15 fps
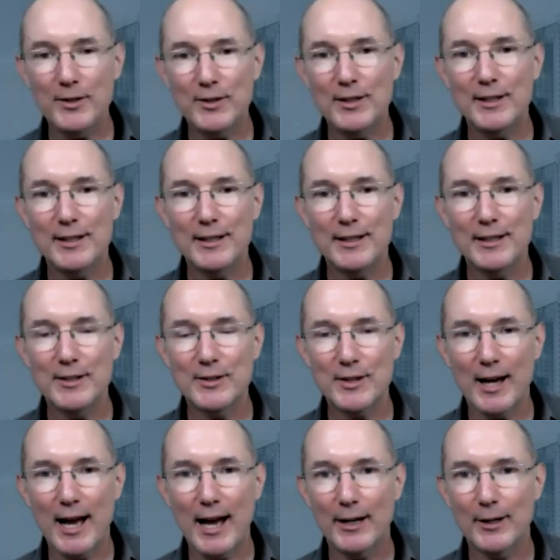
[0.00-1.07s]
see is
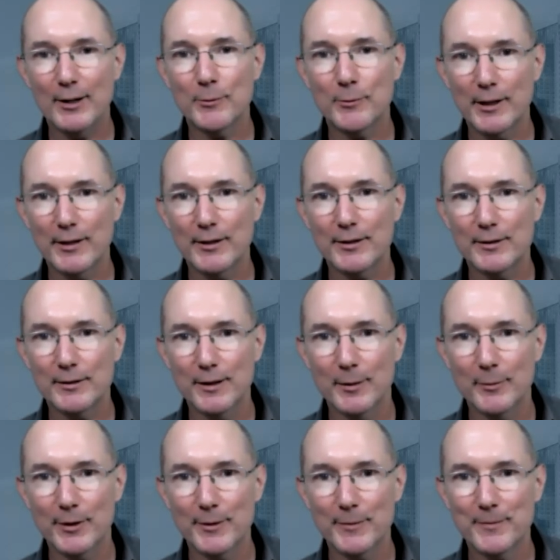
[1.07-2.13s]
a higher rent
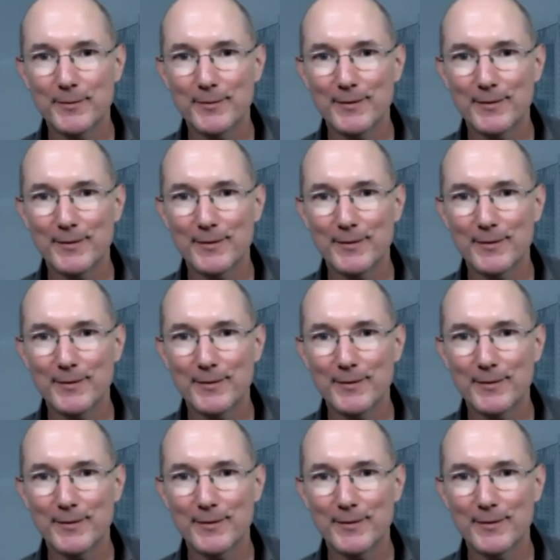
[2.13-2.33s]
number.